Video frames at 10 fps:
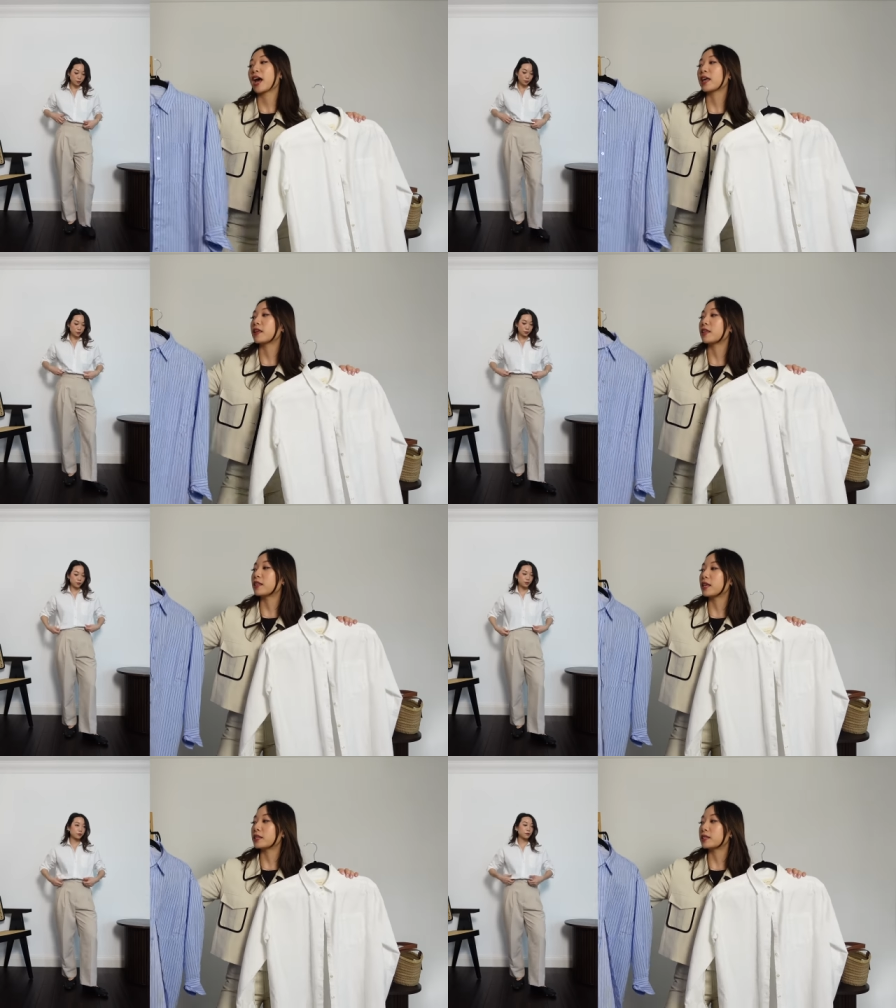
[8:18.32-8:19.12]
and then
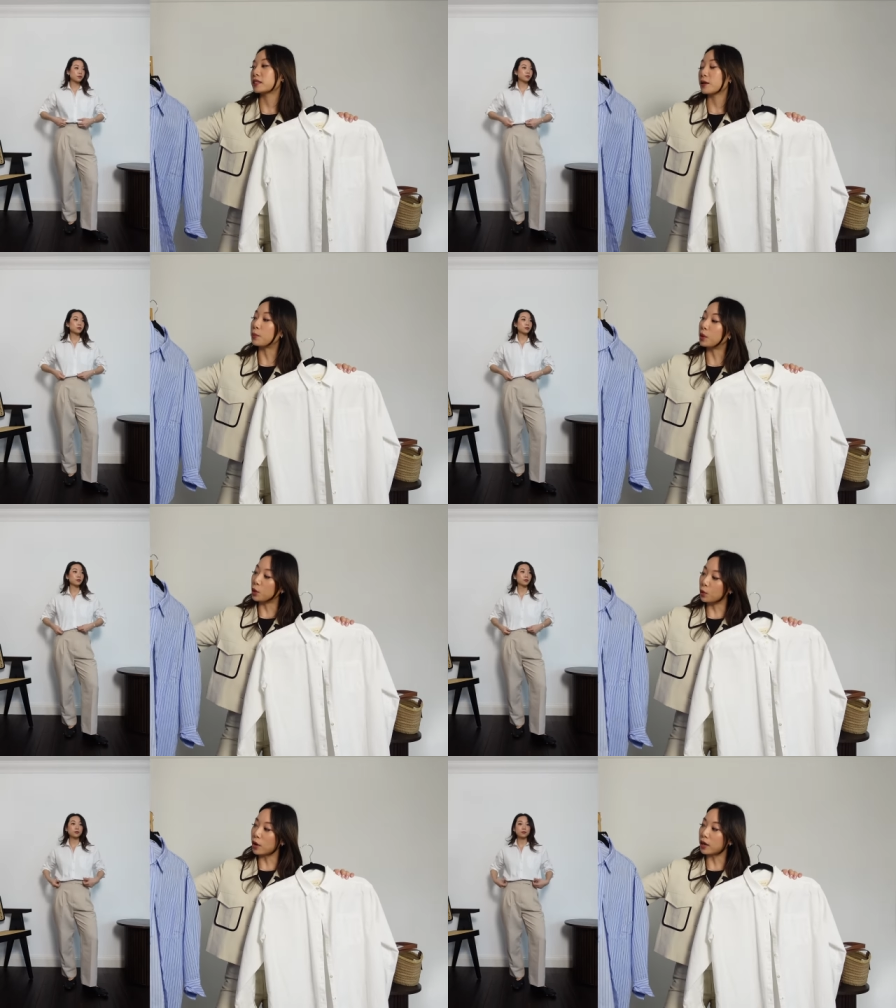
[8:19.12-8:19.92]
this
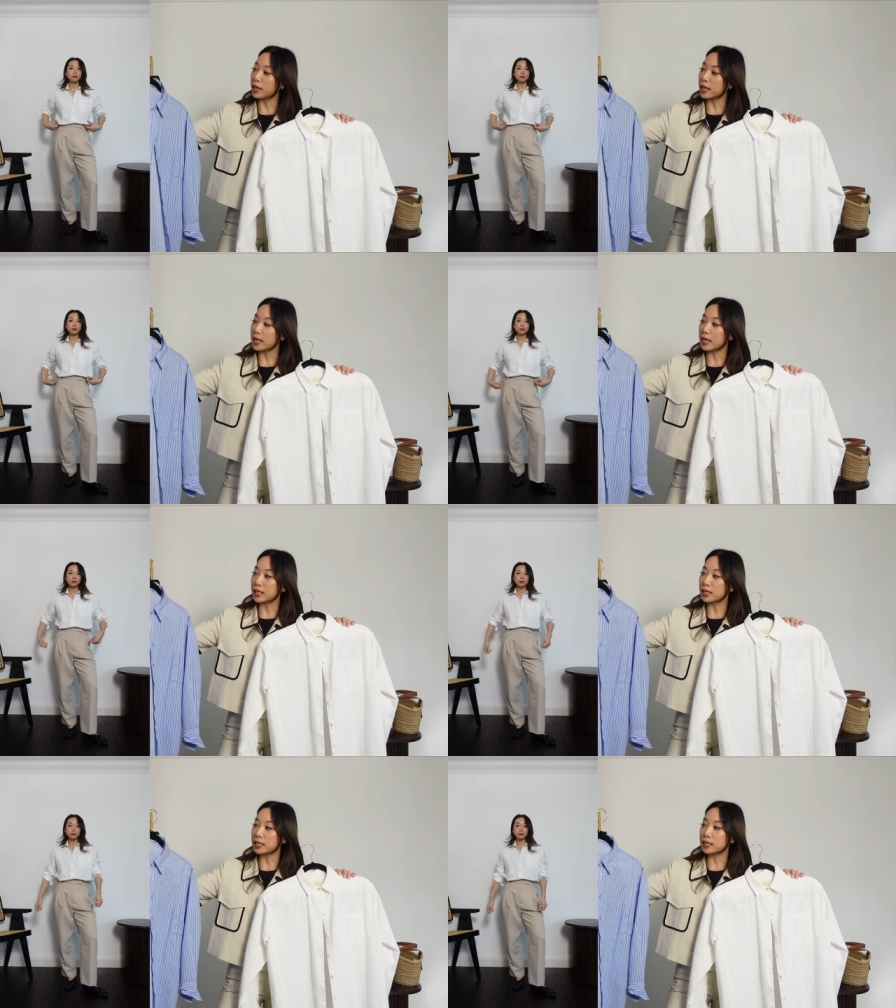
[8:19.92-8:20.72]
blue one
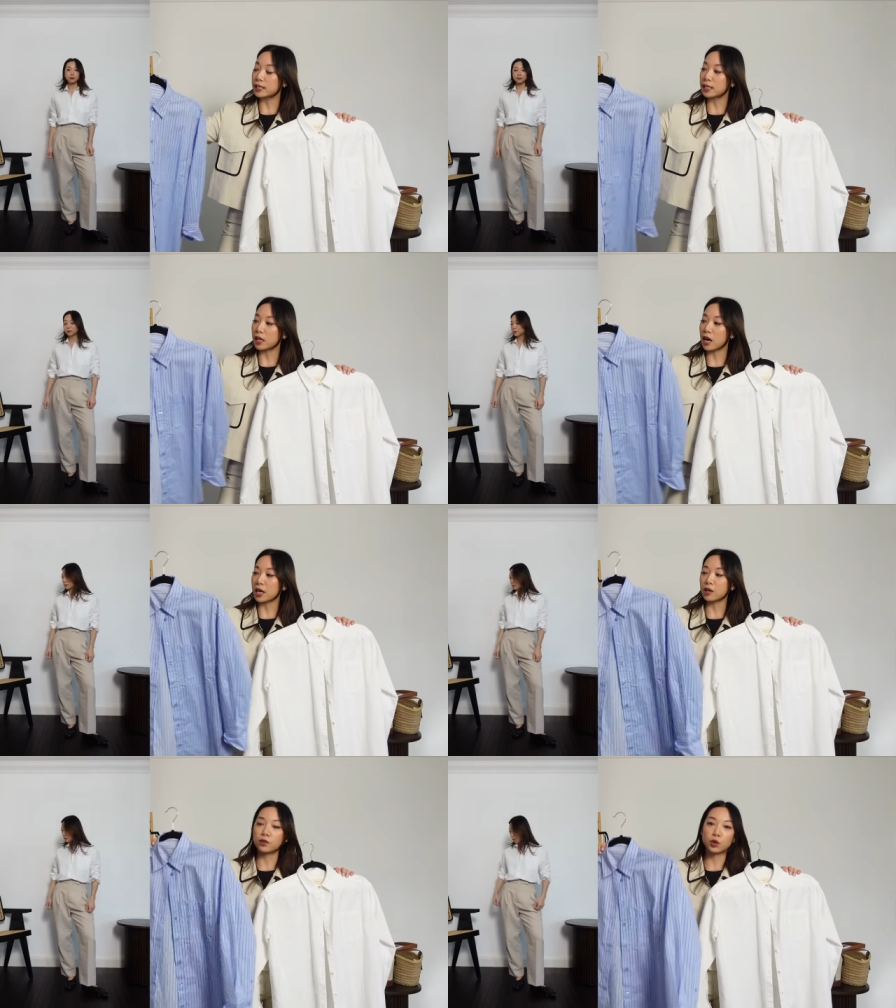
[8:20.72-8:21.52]
is a
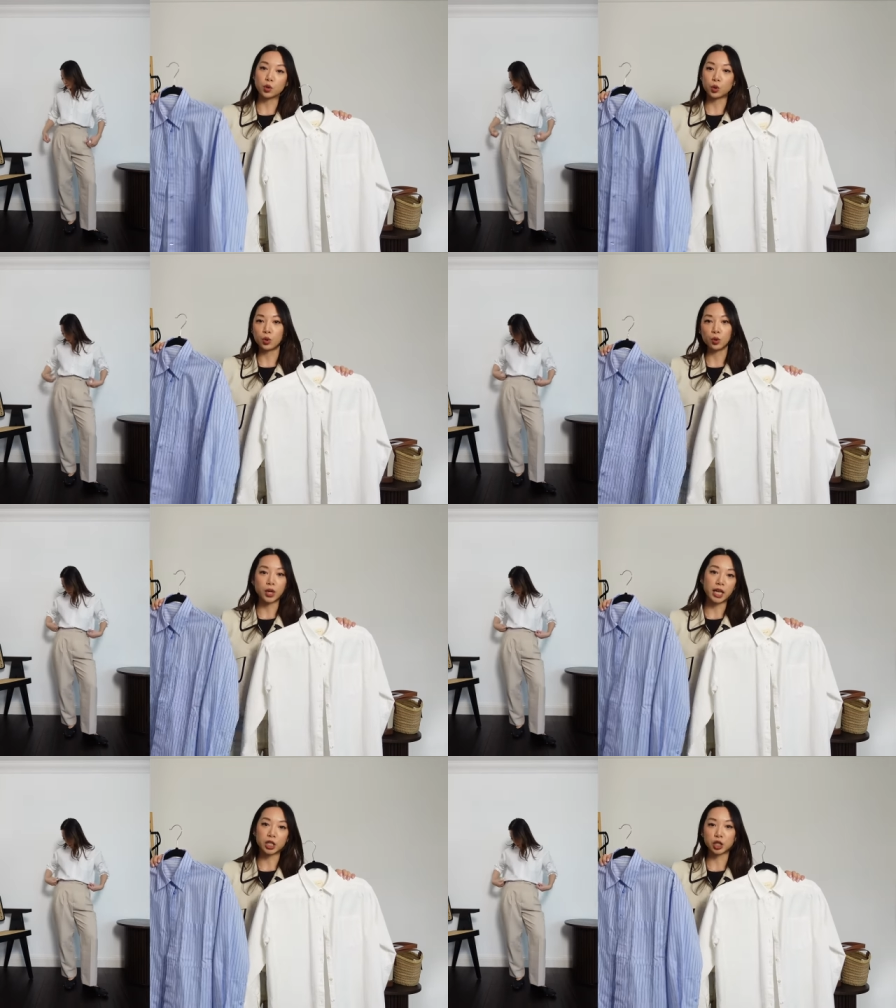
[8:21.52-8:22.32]
kind of
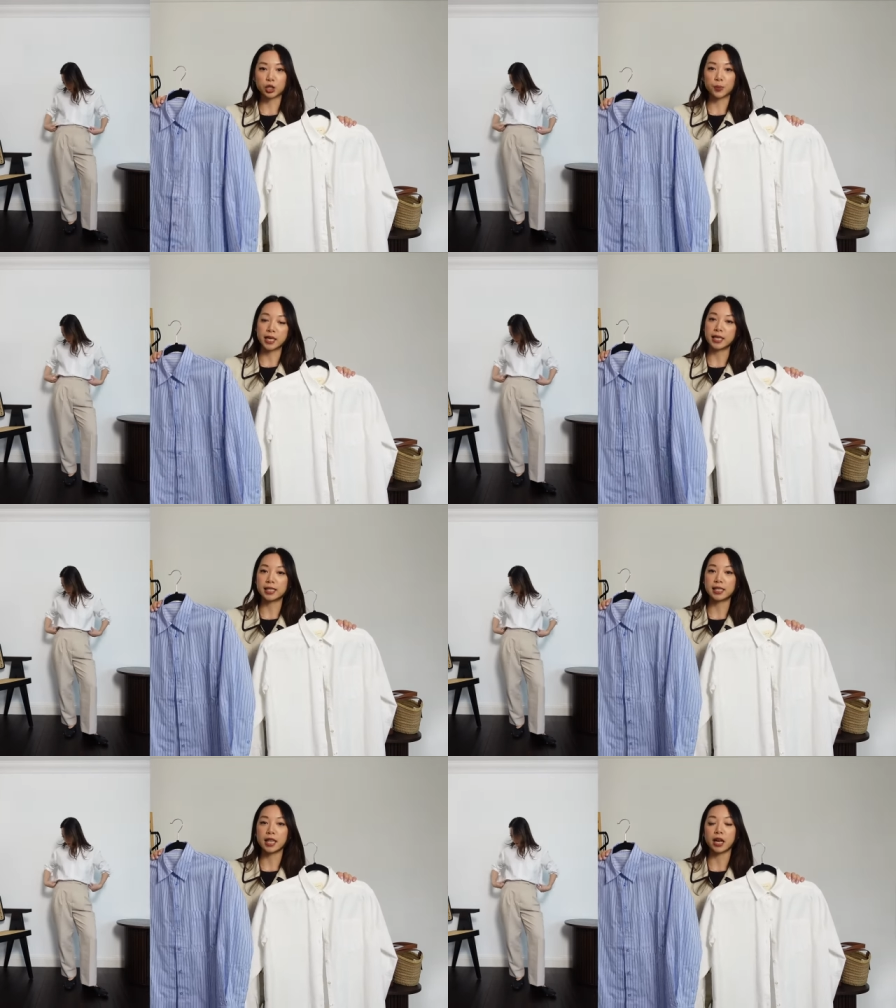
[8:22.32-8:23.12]
new-ish
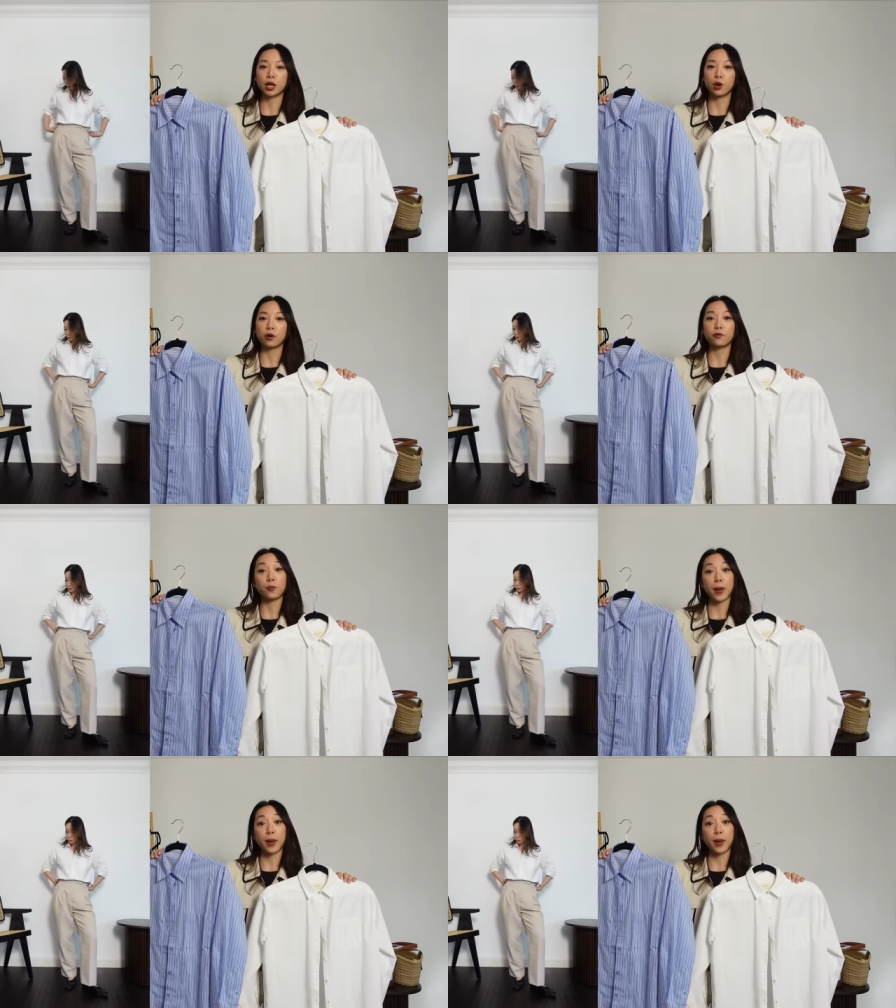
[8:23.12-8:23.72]
piece that I got from